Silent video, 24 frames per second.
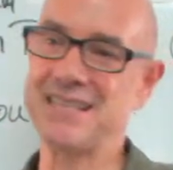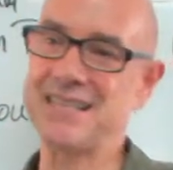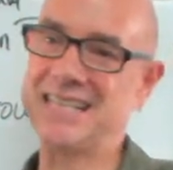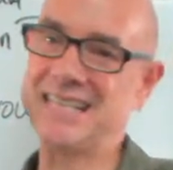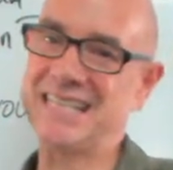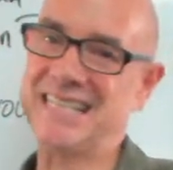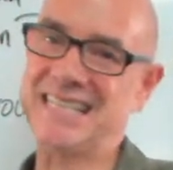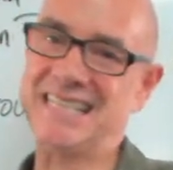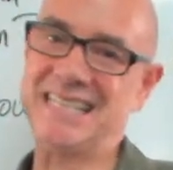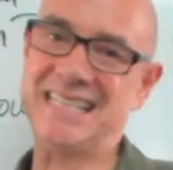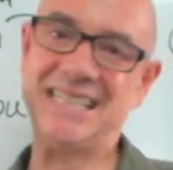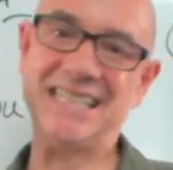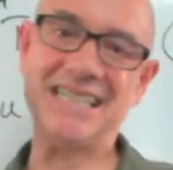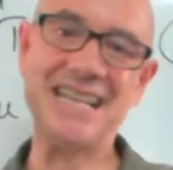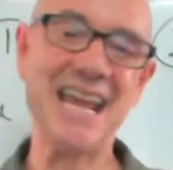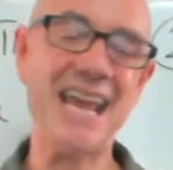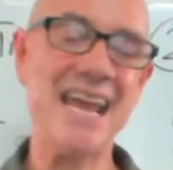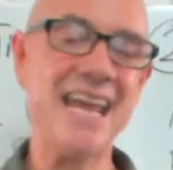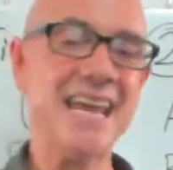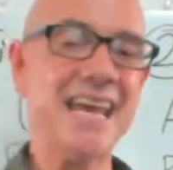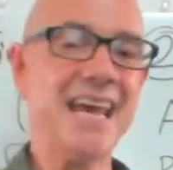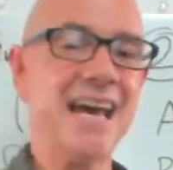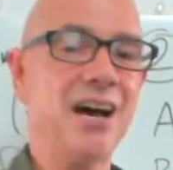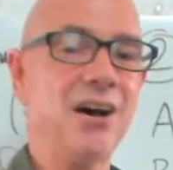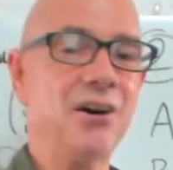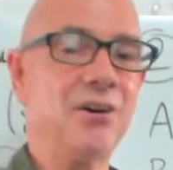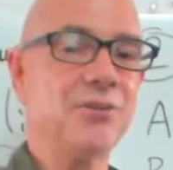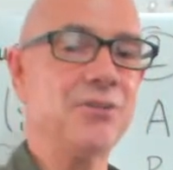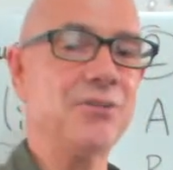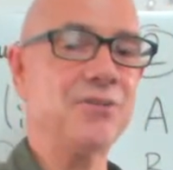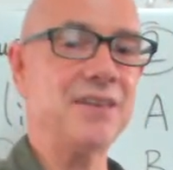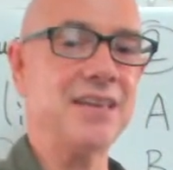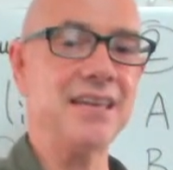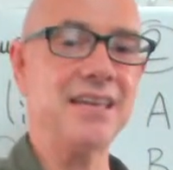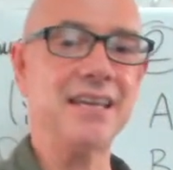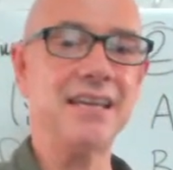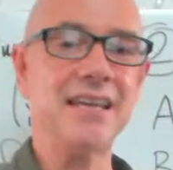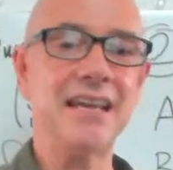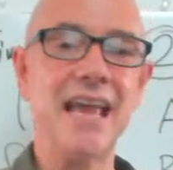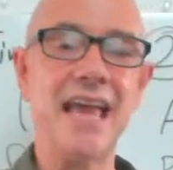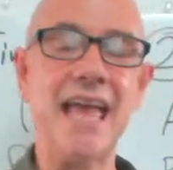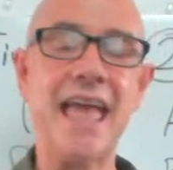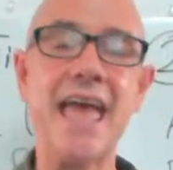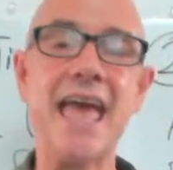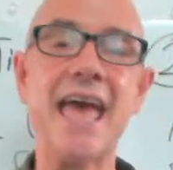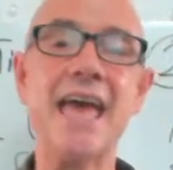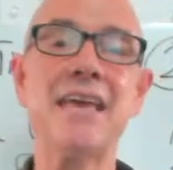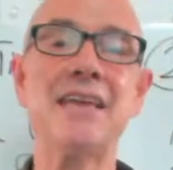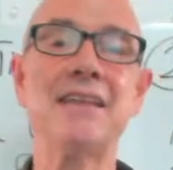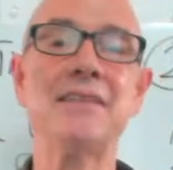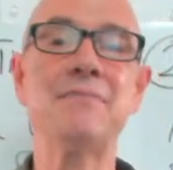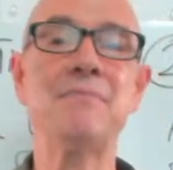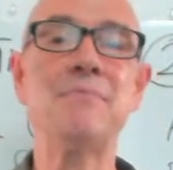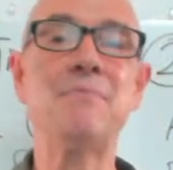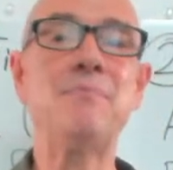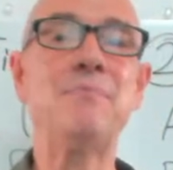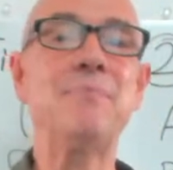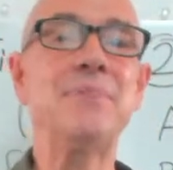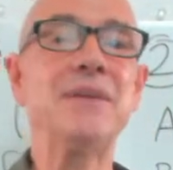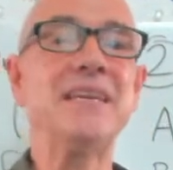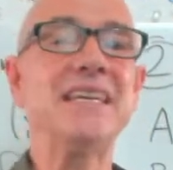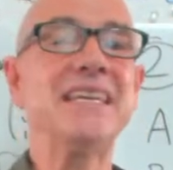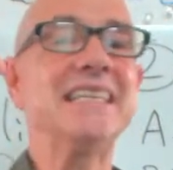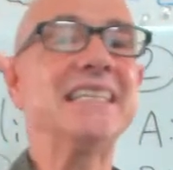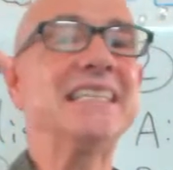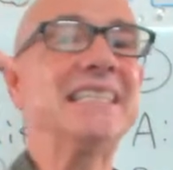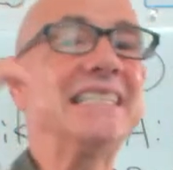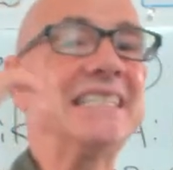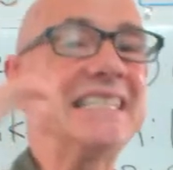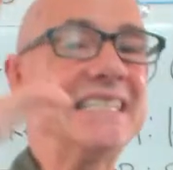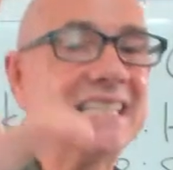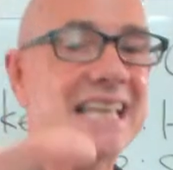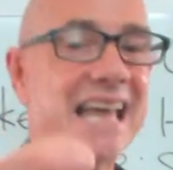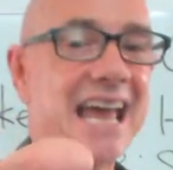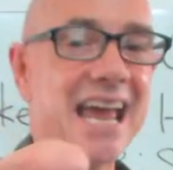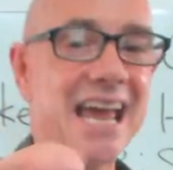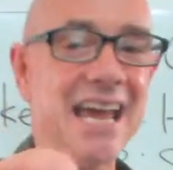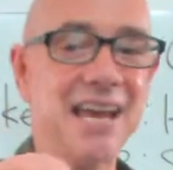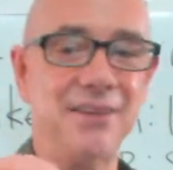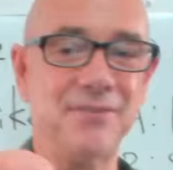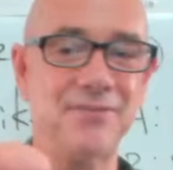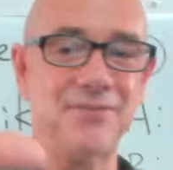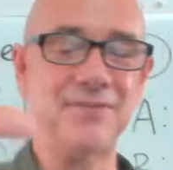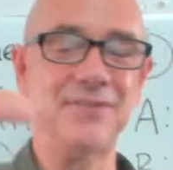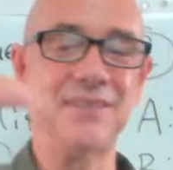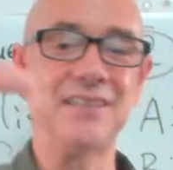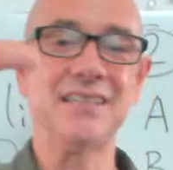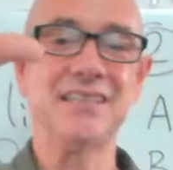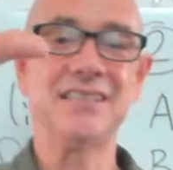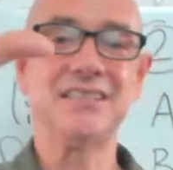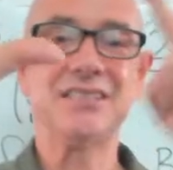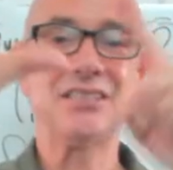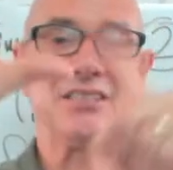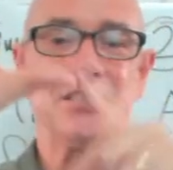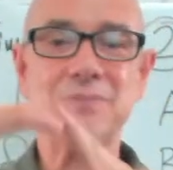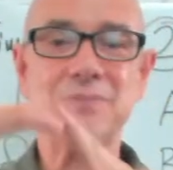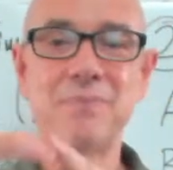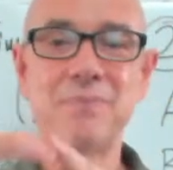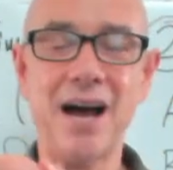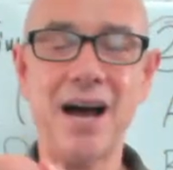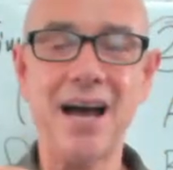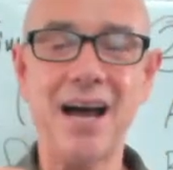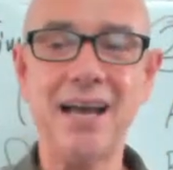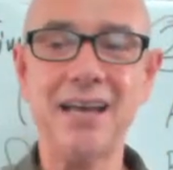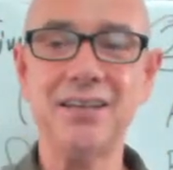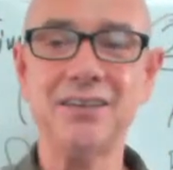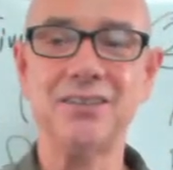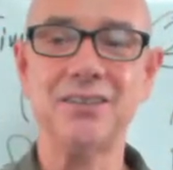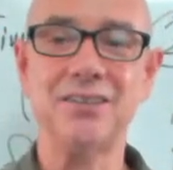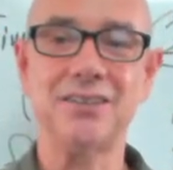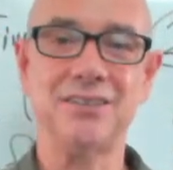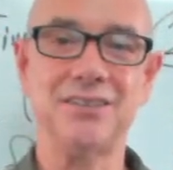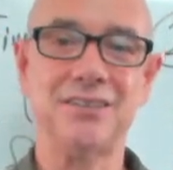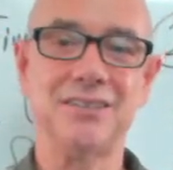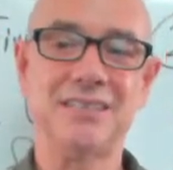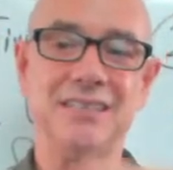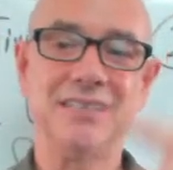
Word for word: Stay healthy and be safe. Smile.